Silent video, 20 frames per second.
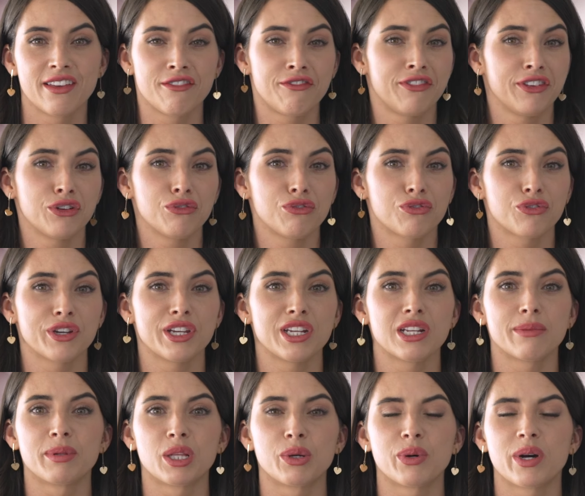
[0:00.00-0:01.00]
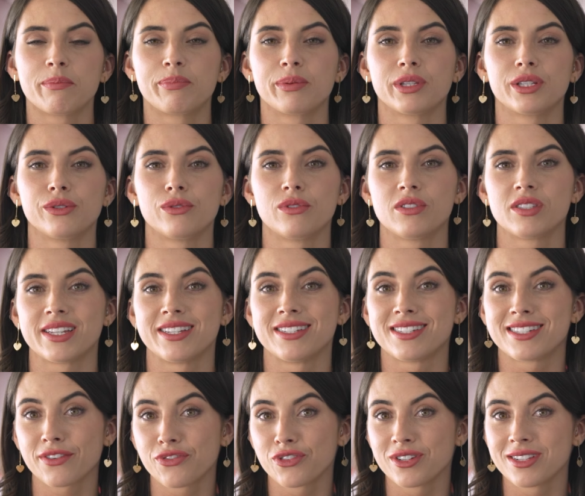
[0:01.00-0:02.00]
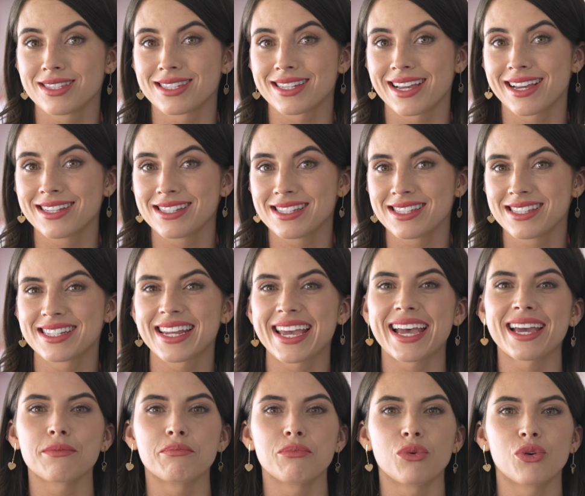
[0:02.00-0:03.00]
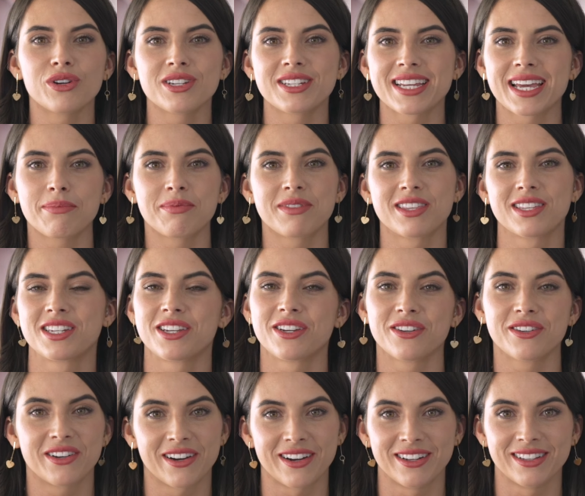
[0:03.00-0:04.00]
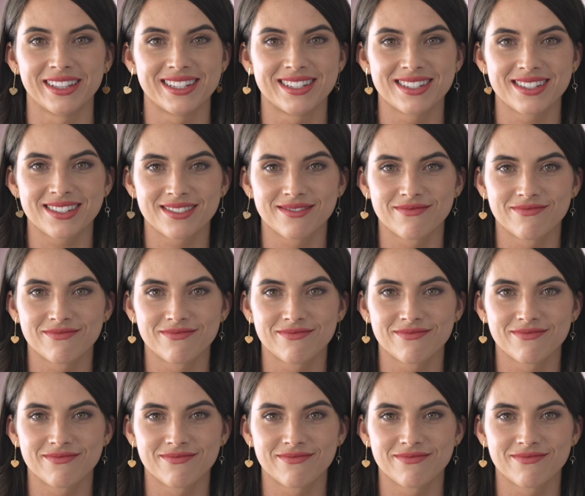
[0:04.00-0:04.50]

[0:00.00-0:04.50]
Feel free to blow up balloons in different sizes to add more depth to your garland.